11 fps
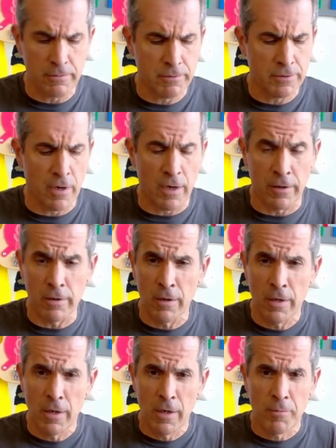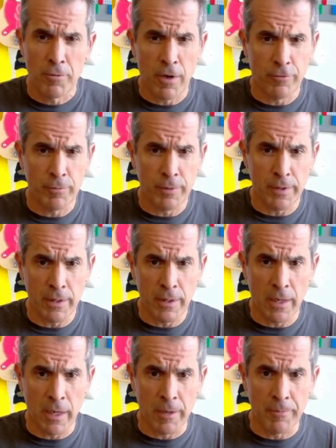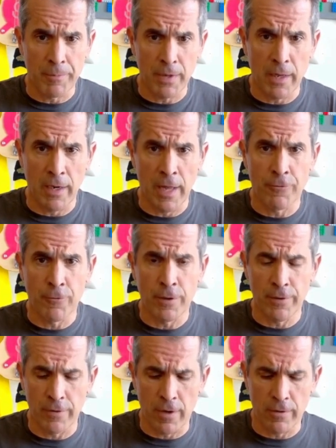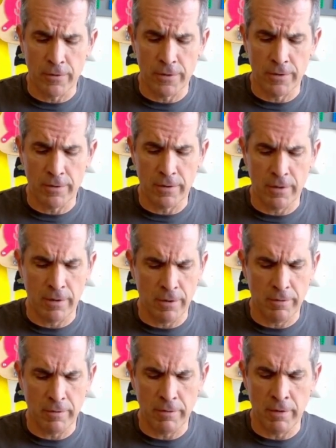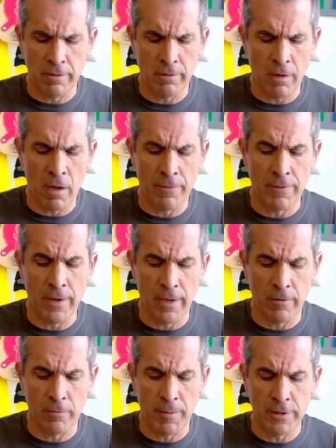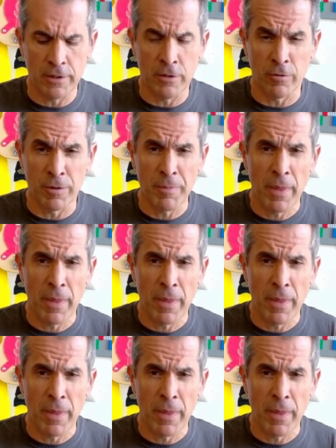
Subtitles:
solder, preferably a lead-free solder, since this is often handled by children.